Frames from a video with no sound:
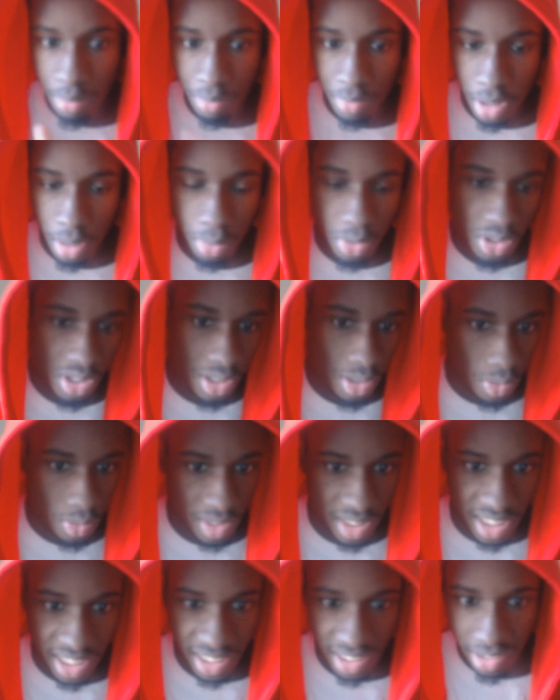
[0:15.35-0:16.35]
Mobile
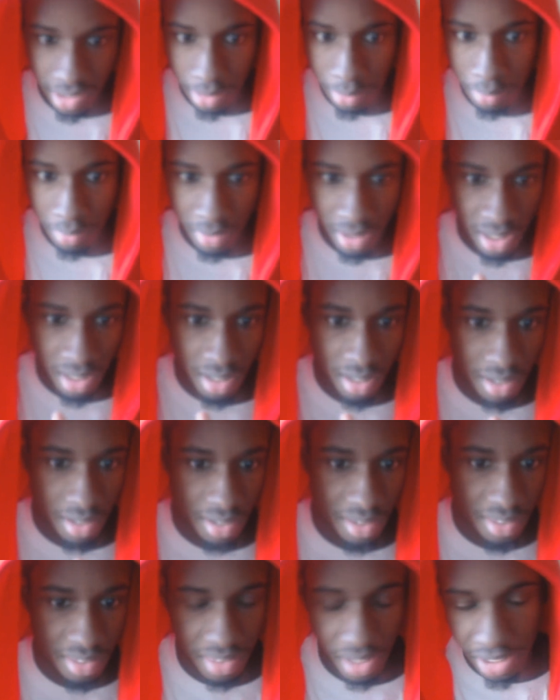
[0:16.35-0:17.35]
Suit Gundam
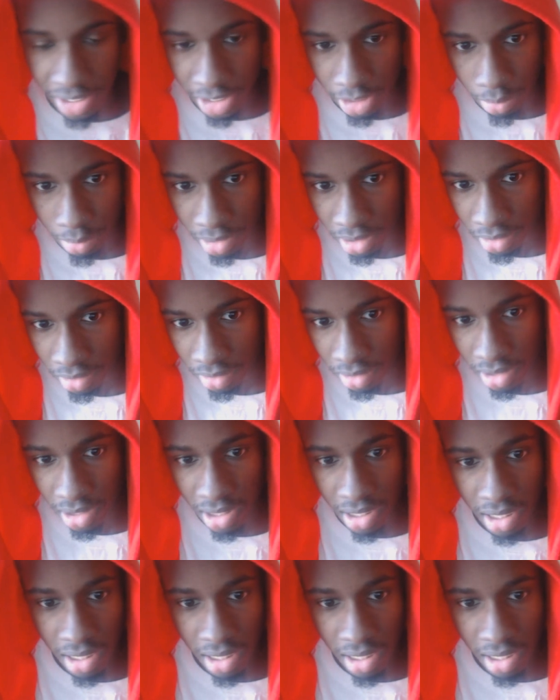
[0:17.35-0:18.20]
Thunderbolt.